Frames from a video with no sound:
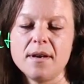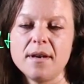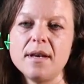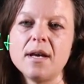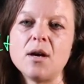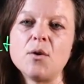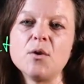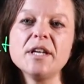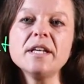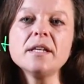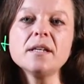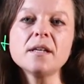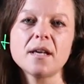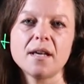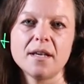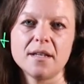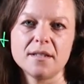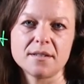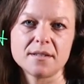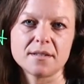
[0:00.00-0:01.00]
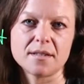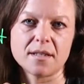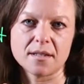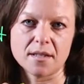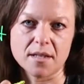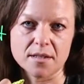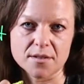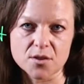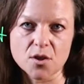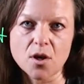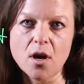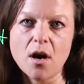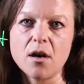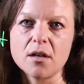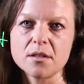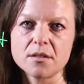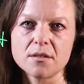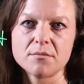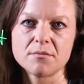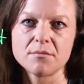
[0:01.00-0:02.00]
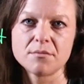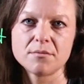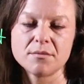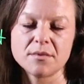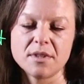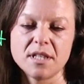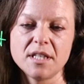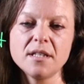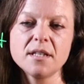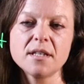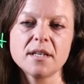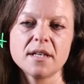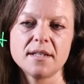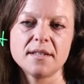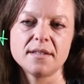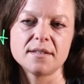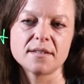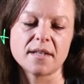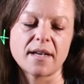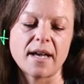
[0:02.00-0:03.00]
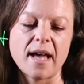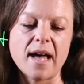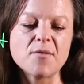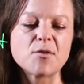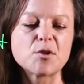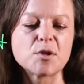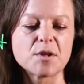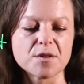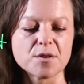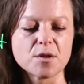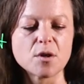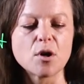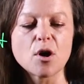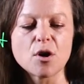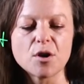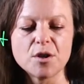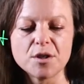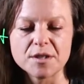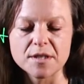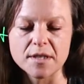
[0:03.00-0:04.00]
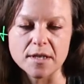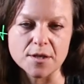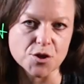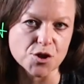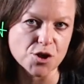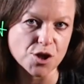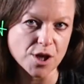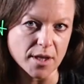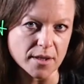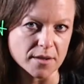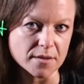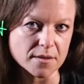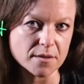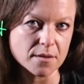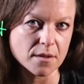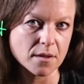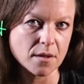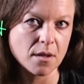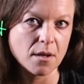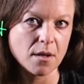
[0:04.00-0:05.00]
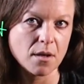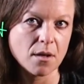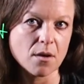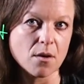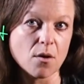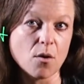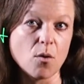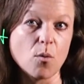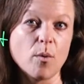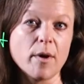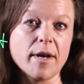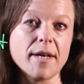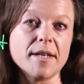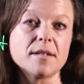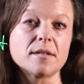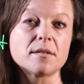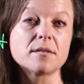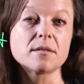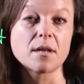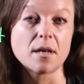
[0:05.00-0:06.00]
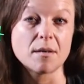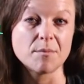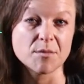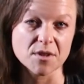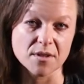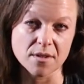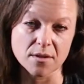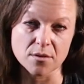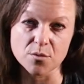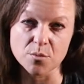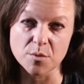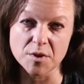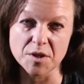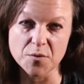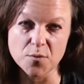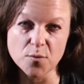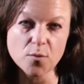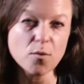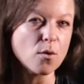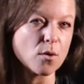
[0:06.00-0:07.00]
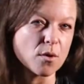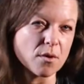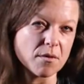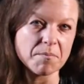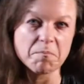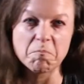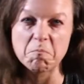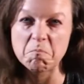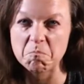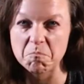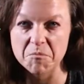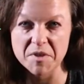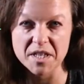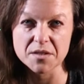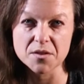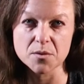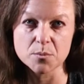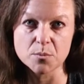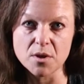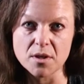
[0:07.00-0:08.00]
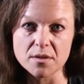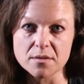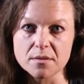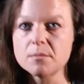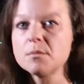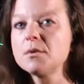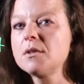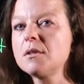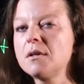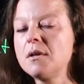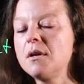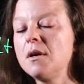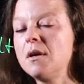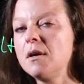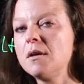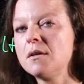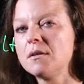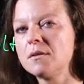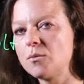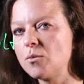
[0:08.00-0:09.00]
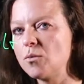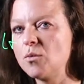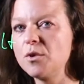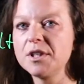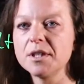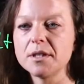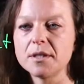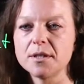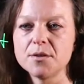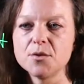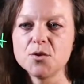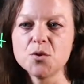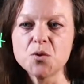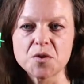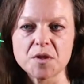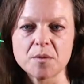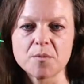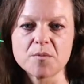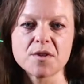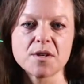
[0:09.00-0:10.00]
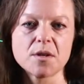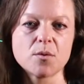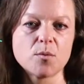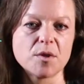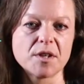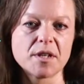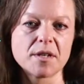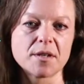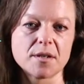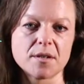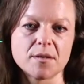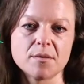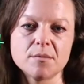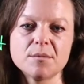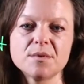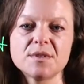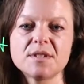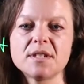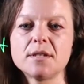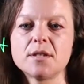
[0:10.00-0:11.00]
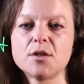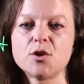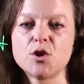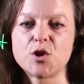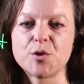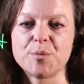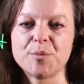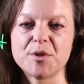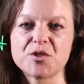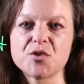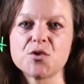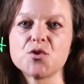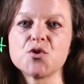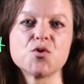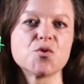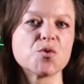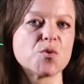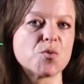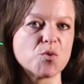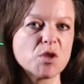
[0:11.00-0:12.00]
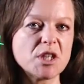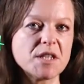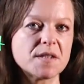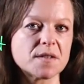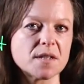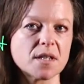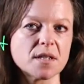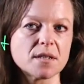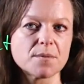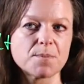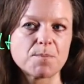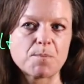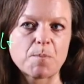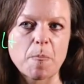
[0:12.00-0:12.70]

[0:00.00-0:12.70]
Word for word: Now, in case that gets caught, in case I have another guard that checks, oh wait, time is now 24, that's impossible. We gotta do something. We gotta send an error message into a reset.